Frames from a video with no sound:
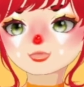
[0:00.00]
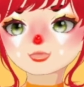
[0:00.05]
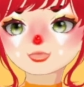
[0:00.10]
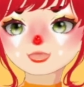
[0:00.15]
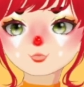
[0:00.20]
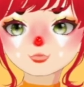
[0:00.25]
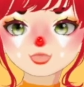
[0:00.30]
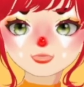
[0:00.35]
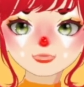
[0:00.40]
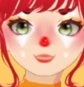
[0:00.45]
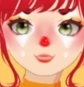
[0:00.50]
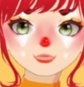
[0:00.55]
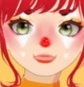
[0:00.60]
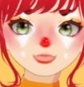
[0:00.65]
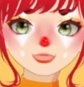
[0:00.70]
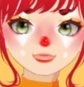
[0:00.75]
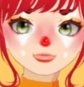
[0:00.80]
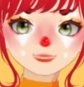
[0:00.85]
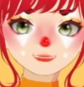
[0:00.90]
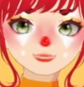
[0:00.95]
one I'm going
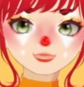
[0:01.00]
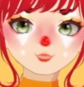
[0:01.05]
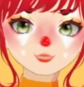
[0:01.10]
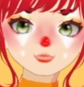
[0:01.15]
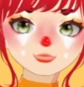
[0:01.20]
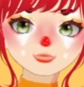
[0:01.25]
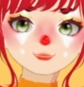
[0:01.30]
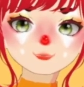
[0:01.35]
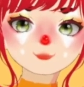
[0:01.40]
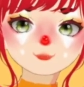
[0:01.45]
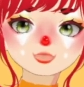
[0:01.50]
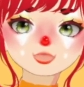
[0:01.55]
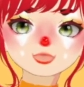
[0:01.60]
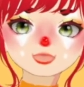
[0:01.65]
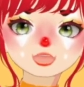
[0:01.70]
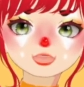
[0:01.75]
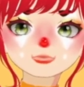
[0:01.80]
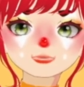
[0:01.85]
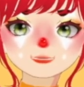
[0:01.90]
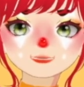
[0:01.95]
to list here,
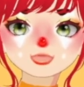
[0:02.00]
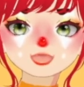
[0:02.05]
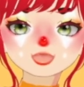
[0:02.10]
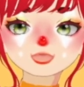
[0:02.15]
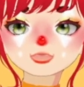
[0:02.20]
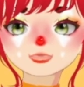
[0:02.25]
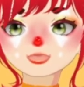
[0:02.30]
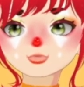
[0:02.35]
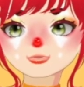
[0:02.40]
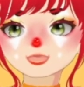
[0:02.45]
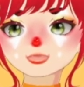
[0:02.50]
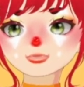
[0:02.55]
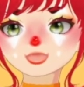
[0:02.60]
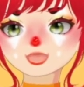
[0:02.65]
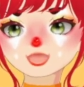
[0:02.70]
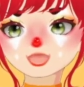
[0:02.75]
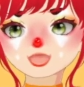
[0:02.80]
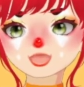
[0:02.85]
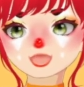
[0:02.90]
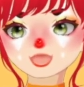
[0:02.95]
because I'm not going to
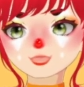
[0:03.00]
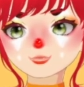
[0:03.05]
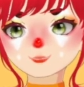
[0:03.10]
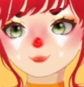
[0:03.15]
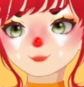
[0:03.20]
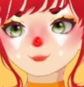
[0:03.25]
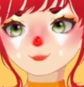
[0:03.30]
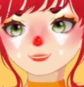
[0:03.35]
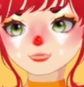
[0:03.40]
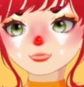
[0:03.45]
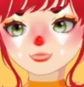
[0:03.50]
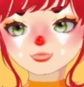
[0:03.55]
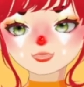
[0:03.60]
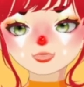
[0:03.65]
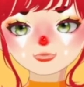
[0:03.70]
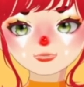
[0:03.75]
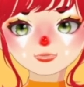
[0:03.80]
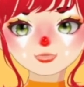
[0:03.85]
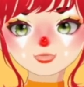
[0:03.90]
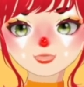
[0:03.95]
lie, they're the
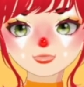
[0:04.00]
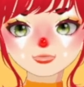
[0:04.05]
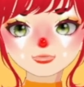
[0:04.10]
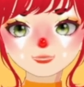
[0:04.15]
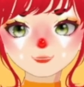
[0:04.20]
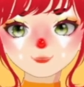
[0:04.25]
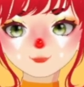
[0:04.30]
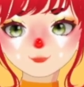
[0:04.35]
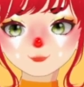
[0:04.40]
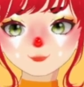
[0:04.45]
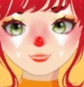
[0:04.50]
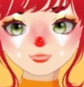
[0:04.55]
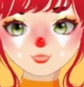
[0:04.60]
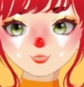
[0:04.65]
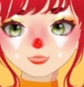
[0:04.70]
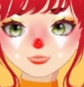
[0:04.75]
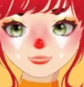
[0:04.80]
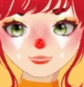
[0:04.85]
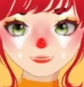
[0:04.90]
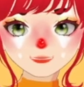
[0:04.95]
only big
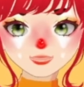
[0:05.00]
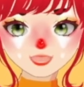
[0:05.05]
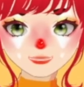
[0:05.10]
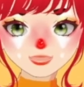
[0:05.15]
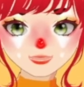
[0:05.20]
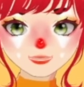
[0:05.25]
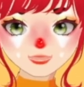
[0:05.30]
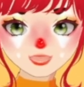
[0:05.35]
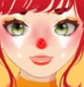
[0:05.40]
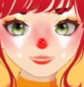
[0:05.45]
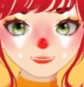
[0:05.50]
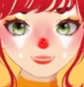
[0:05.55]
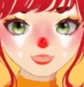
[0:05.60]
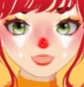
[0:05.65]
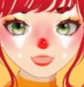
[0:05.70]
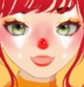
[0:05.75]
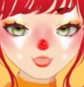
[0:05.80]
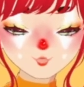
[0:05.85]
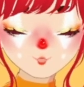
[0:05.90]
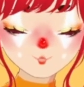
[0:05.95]
organization that I've
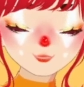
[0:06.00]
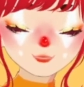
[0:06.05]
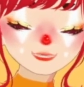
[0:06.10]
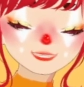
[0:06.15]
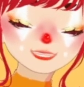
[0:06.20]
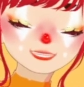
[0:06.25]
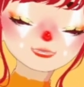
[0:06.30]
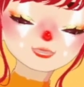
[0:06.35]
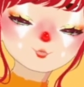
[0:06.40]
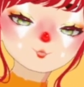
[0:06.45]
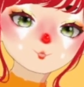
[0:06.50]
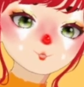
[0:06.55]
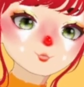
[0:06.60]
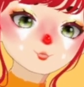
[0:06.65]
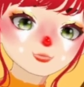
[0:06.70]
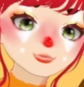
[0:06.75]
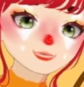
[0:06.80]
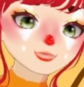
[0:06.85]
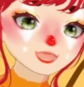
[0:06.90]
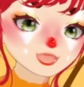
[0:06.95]
super. Oh, well, St. Jude's,
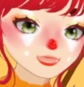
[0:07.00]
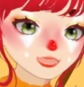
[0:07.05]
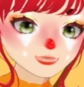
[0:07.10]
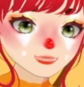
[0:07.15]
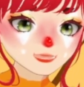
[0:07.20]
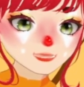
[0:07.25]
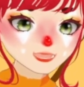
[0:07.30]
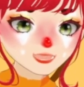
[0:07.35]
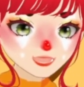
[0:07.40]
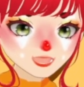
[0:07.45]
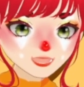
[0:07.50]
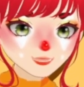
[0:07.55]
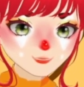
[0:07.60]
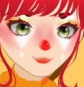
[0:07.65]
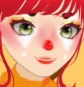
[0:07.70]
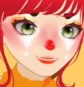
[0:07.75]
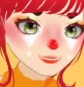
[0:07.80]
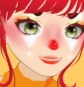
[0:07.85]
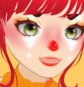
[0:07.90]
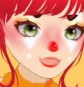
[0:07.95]
but I don't feel like that's the
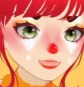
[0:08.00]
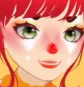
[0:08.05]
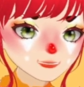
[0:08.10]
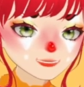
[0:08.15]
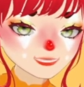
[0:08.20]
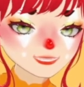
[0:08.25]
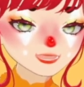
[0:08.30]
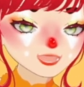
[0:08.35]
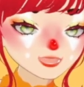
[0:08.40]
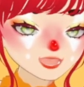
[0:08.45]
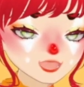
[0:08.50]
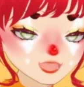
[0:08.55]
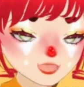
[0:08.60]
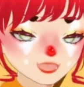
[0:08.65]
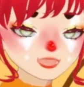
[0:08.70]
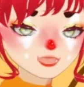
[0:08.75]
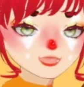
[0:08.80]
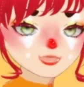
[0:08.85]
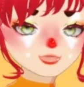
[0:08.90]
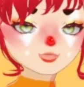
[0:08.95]
political statement I'm
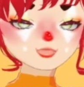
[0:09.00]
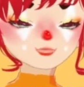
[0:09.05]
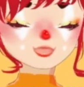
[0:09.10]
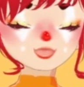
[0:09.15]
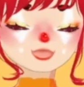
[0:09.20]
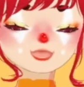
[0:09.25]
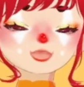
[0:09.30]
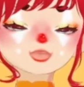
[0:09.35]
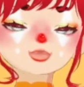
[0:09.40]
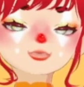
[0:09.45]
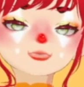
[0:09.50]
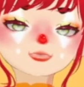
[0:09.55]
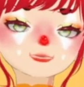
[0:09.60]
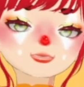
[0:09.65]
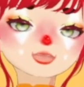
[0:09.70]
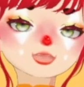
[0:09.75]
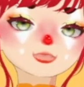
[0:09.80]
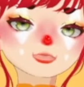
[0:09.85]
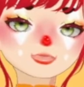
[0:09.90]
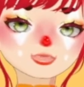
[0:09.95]
making here, but I do also
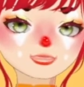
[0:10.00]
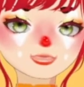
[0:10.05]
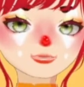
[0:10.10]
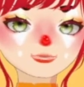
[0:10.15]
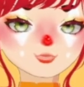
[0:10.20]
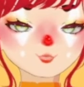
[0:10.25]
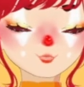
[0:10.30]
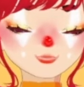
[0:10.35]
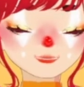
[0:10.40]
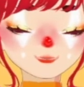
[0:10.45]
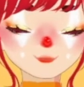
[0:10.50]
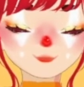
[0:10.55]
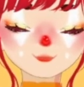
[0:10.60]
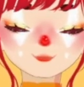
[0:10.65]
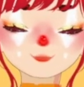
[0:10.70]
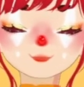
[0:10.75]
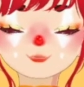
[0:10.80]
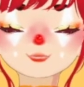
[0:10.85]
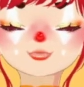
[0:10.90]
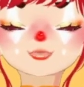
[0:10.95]
support St. Jude's.
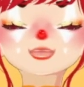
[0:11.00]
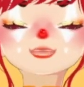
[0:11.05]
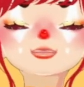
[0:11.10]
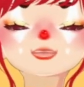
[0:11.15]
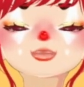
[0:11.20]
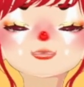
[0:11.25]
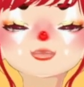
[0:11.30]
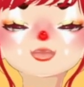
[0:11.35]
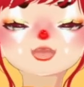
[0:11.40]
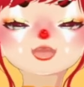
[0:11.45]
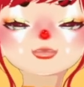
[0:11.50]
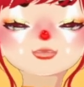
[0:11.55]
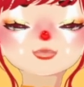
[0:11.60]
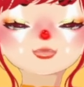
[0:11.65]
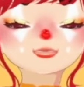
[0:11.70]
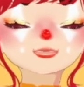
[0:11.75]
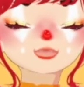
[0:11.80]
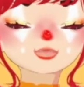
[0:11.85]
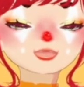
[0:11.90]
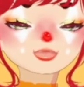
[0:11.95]
Those are the two,
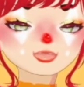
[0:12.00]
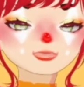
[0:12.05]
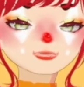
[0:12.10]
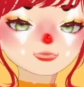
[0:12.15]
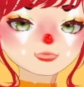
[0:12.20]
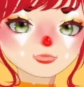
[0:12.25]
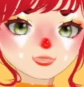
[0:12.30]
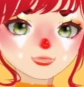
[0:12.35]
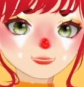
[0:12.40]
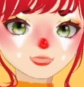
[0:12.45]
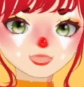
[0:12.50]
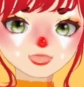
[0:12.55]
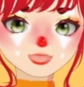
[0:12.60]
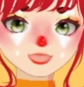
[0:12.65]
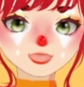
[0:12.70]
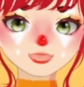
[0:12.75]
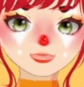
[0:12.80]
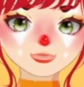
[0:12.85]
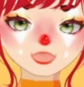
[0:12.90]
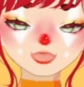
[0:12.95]
like, big charities I'm going
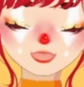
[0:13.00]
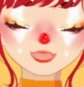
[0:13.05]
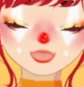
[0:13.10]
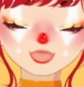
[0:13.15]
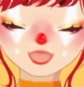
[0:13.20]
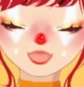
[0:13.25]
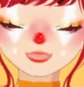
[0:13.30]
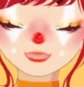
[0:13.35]
to talk about.